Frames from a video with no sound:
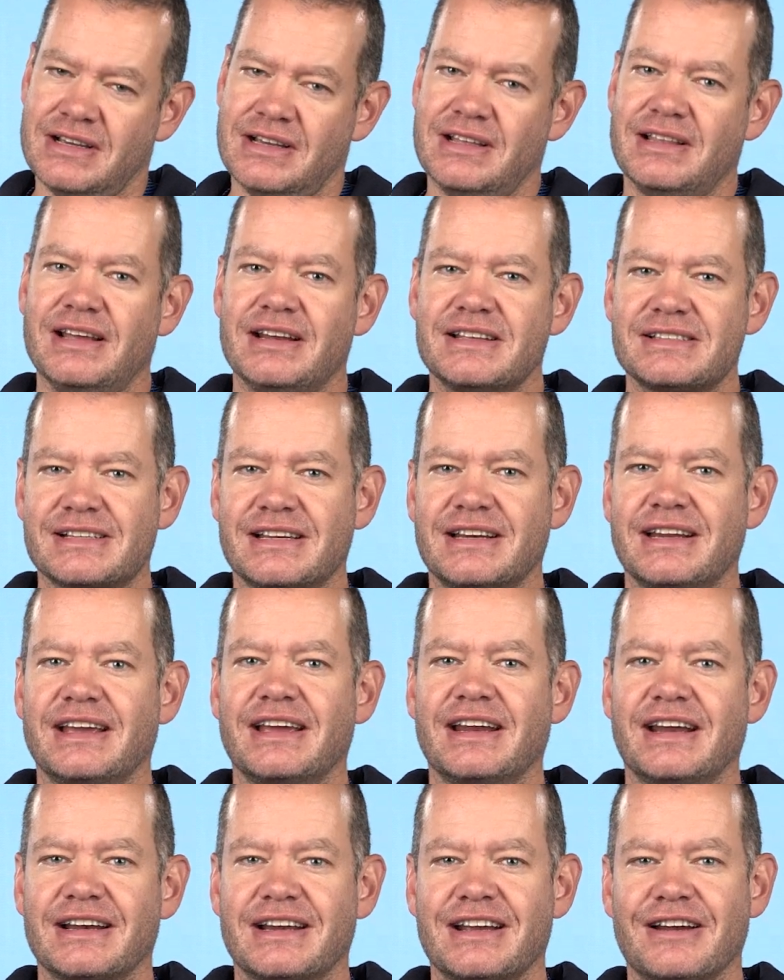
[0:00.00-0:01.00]
then it's going to
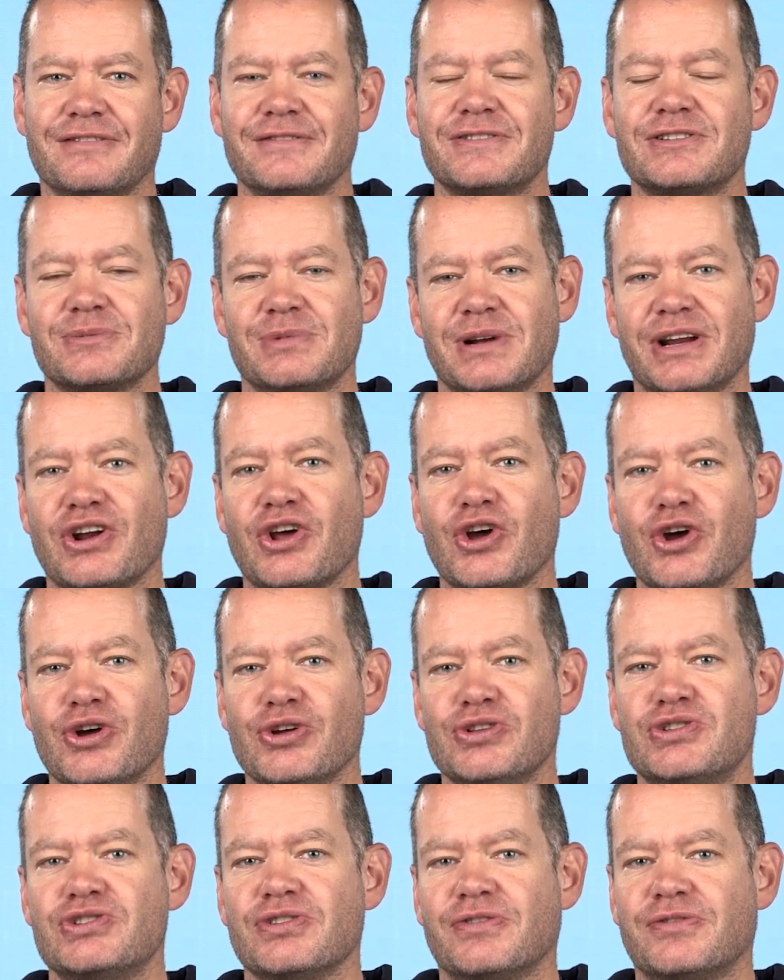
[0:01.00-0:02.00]
get uncomfortable and
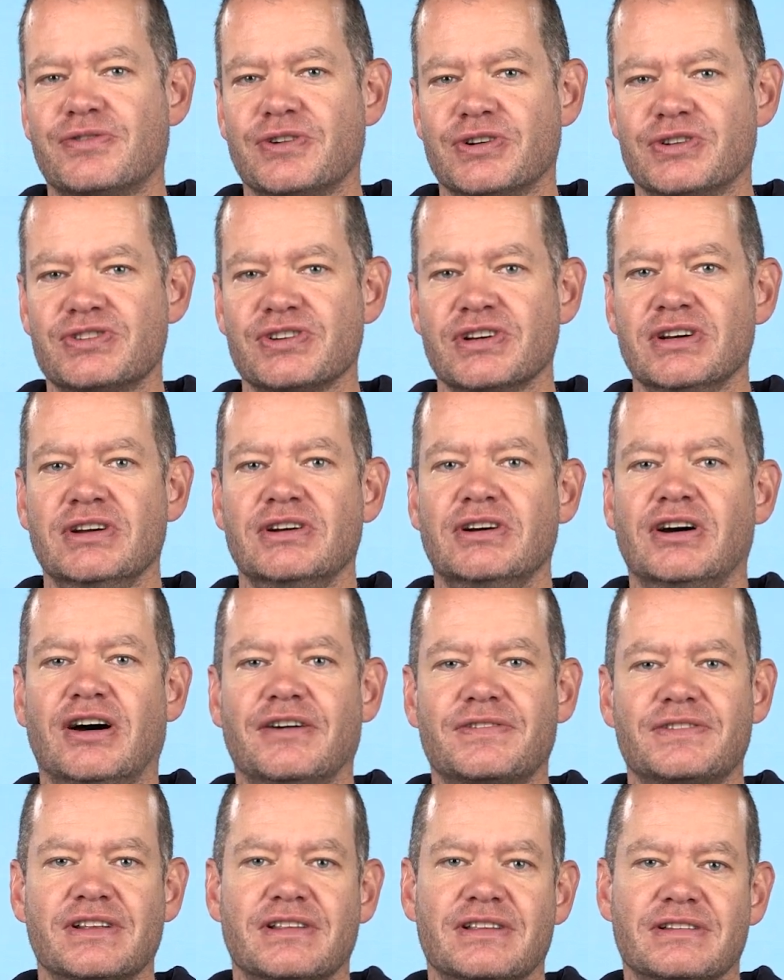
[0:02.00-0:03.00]
hurt your foot
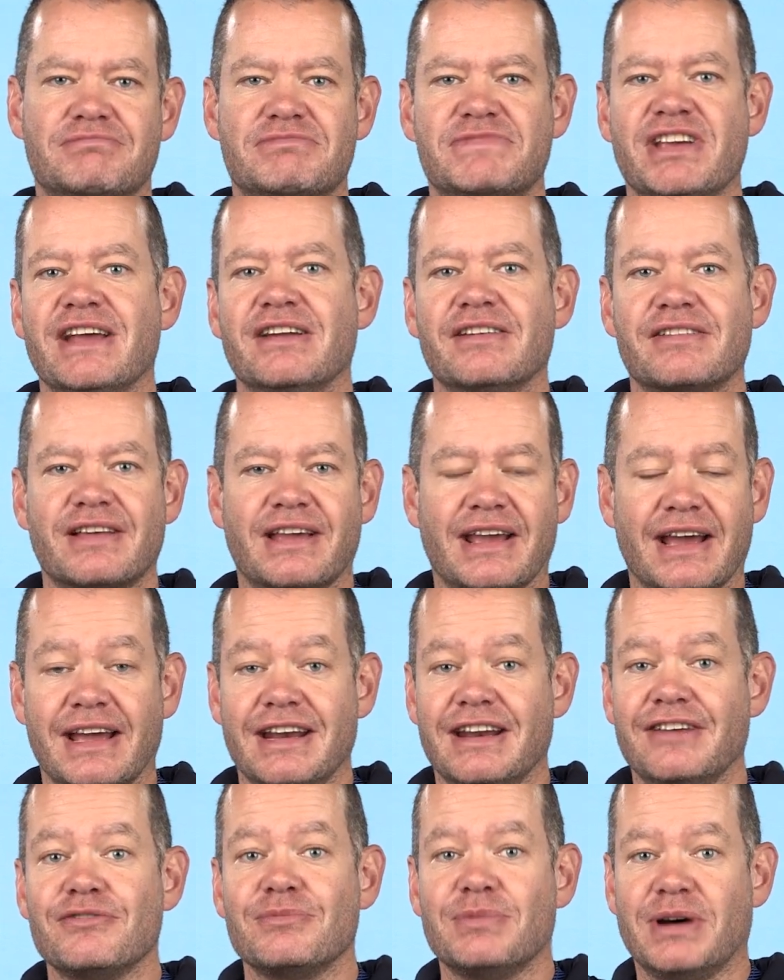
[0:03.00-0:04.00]
after the 10th K,
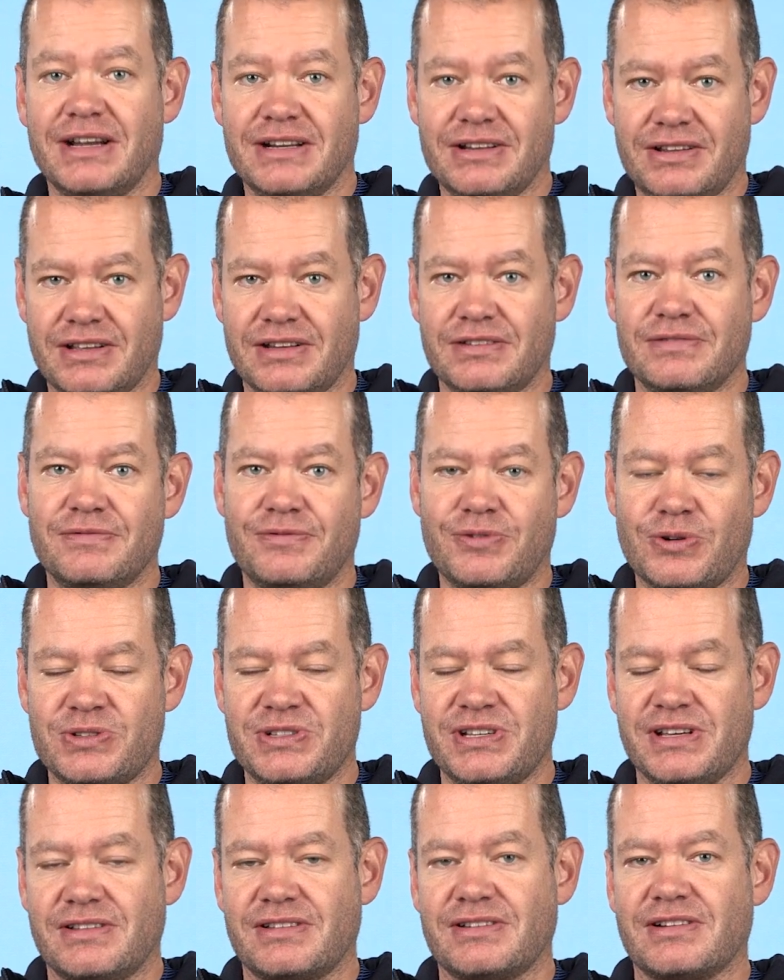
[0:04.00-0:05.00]
never mind the
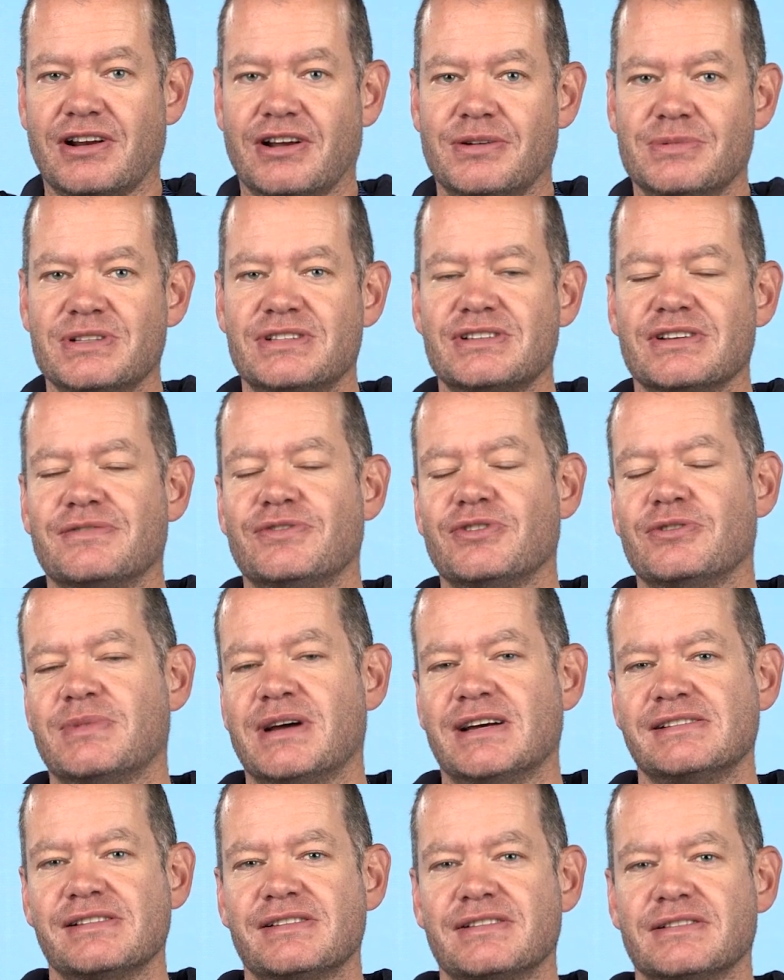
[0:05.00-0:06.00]
40th kilometer of your
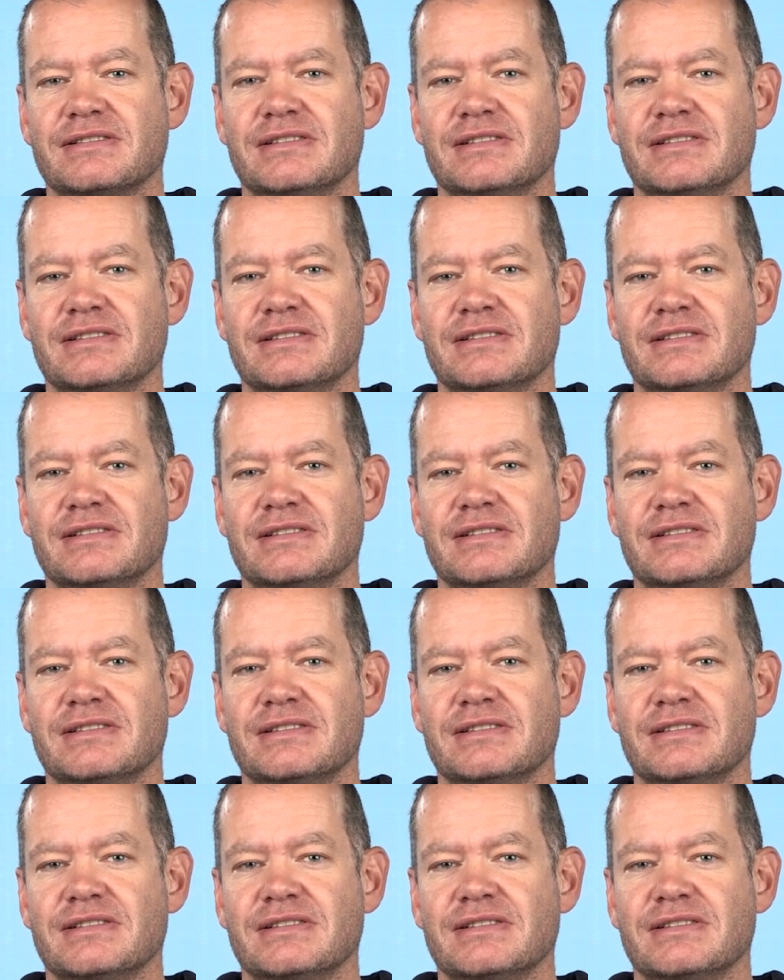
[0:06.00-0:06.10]
marathon.